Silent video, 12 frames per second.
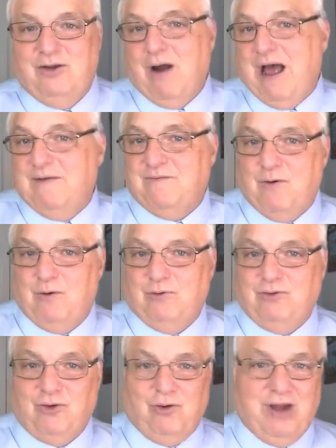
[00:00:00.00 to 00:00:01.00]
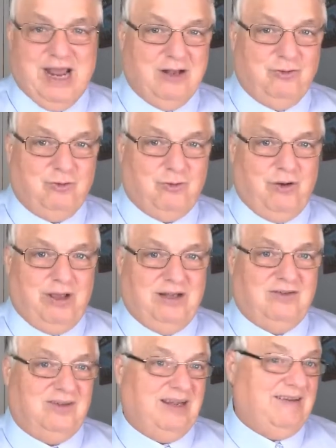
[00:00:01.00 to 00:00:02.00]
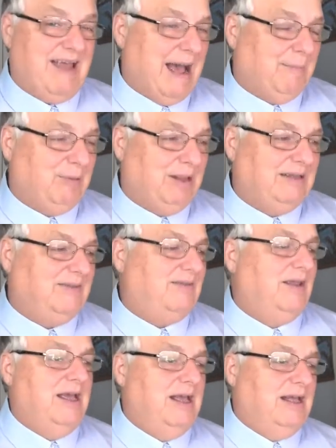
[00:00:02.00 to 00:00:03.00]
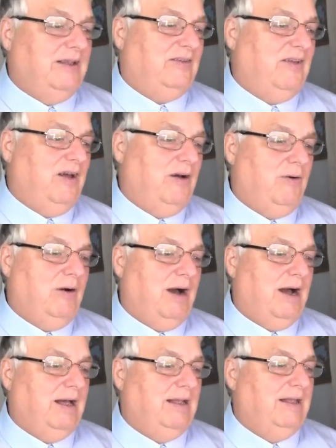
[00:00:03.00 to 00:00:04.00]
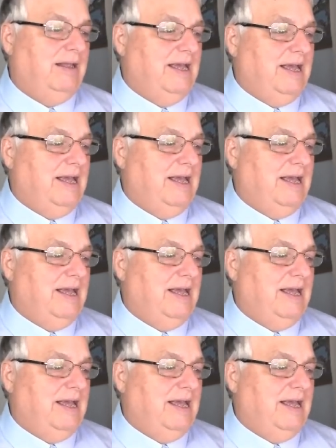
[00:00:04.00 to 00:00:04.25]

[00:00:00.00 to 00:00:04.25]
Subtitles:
your iPhones, your Androids, the tablets. So